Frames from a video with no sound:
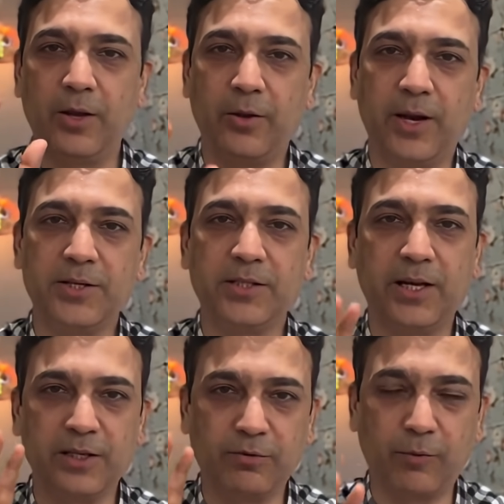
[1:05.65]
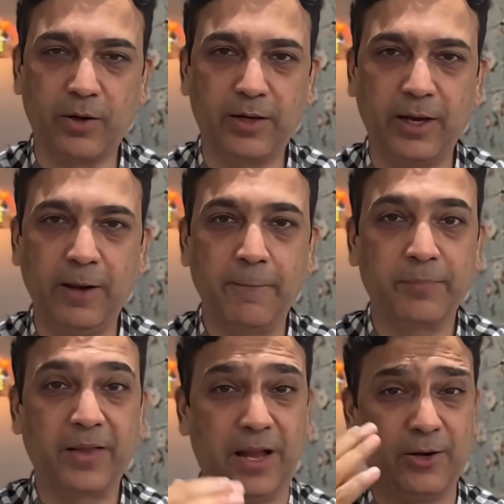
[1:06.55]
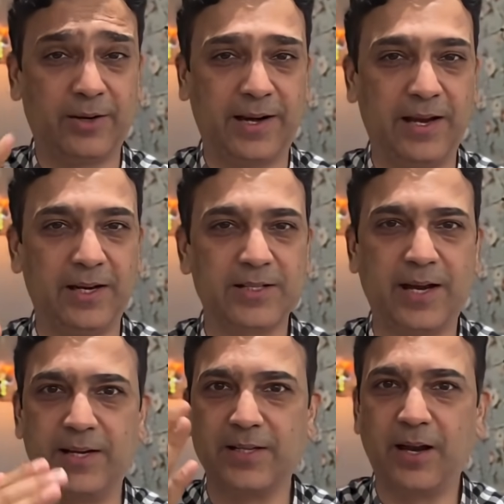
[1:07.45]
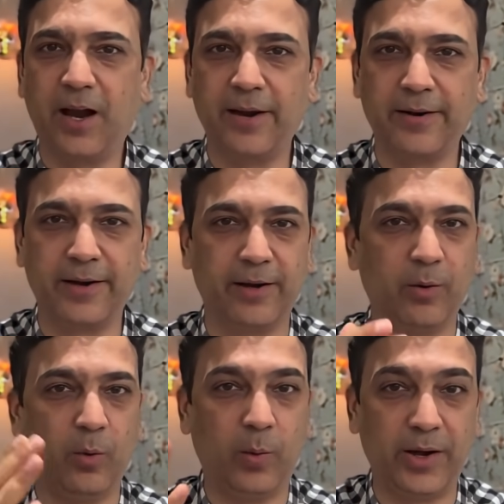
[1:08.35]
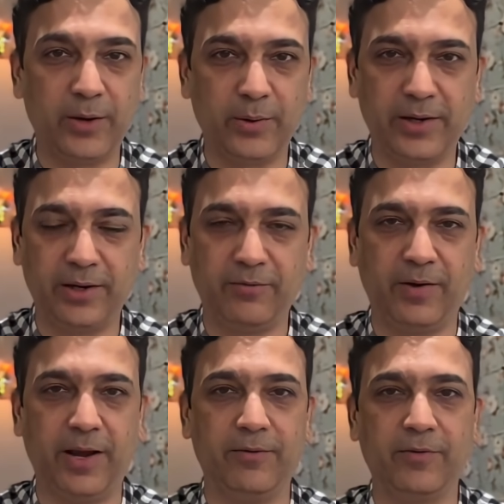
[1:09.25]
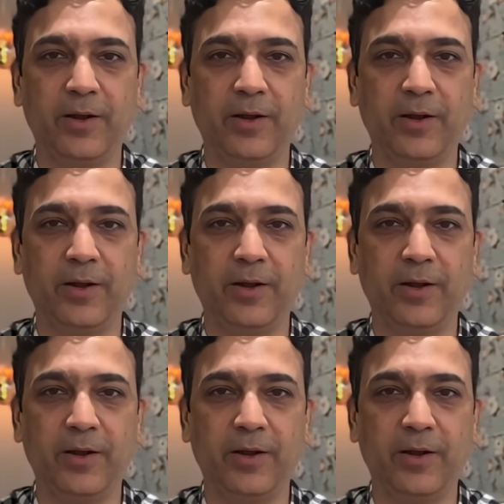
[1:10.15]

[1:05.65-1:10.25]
your HDL is 40 and your triglycerides are 100, 125,